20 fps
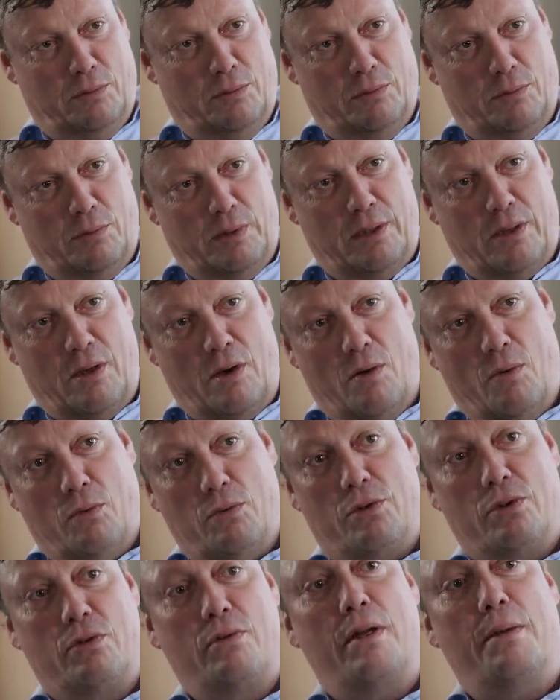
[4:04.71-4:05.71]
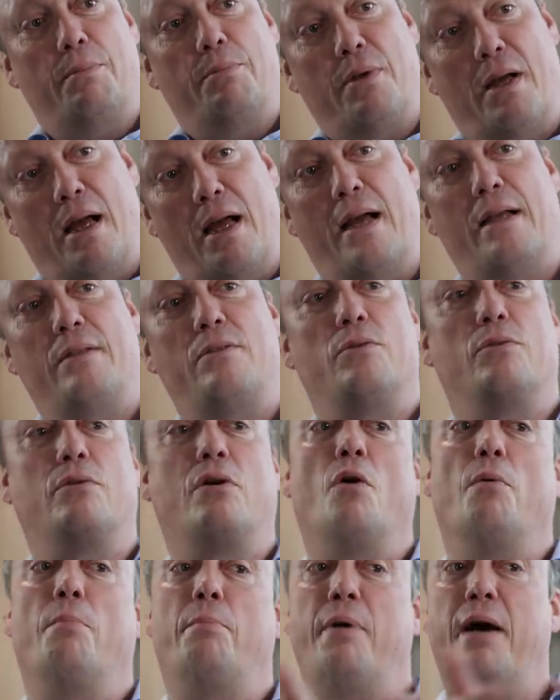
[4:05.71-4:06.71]
with the whole script, I had to
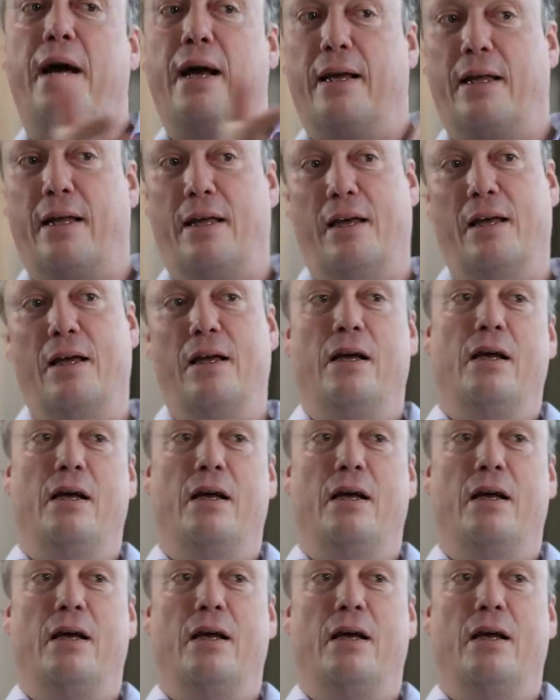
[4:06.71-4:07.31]
go back